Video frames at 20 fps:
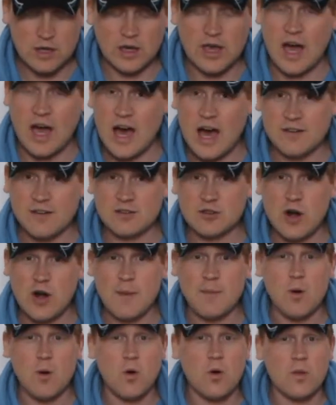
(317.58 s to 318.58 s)
calf
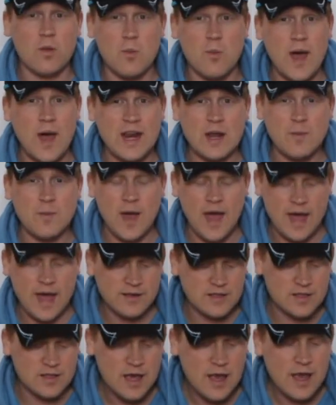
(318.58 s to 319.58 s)
strap on the batting
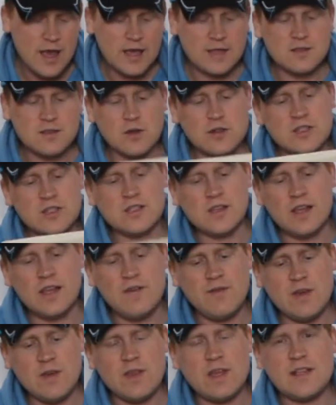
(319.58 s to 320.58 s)
pads, and so just
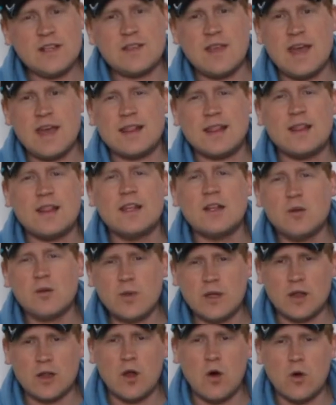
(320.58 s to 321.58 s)
leaving these that little
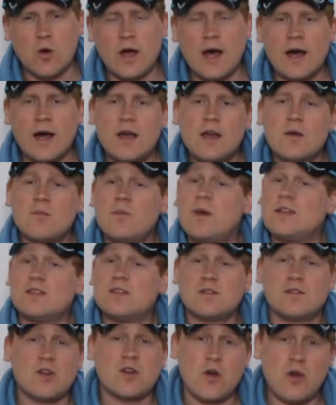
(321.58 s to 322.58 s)
bit longer
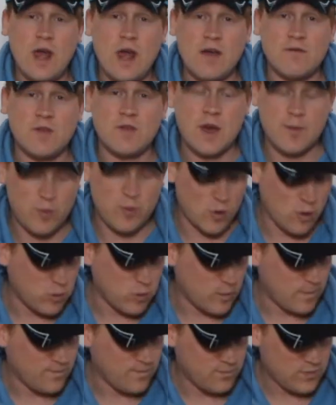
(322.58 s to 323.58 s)
means I don't have that
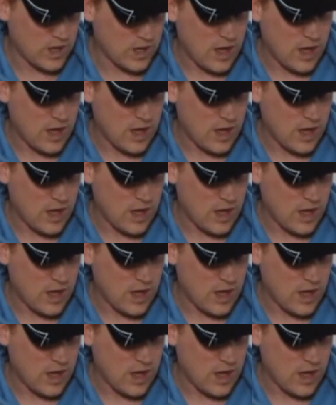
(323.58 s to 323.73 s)
problem.